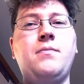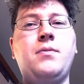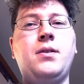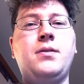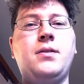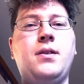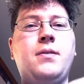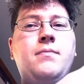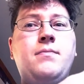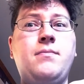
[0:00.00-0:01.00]
but
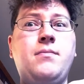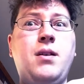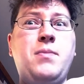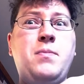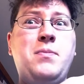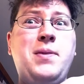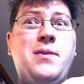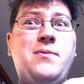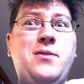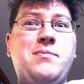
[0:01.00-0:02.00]
a lot better
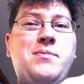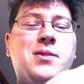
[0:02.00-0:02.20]
prepared for them.